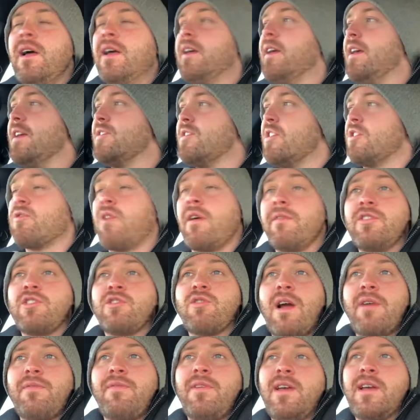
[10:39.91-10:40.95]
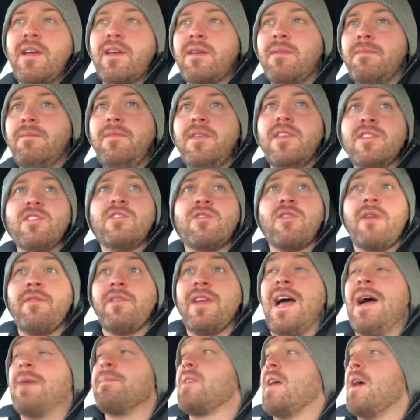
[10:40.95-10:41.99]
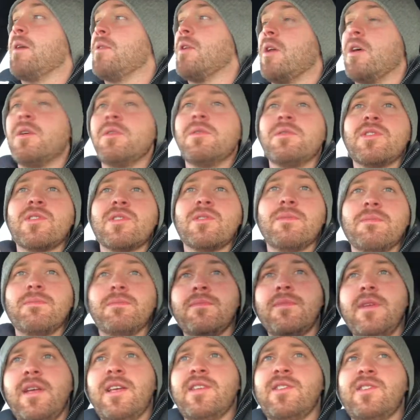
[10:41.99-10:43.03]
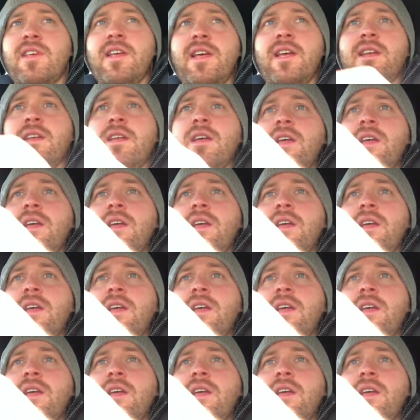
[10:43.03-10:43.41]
Is it driving traffic? Is it driving app downloads? Is it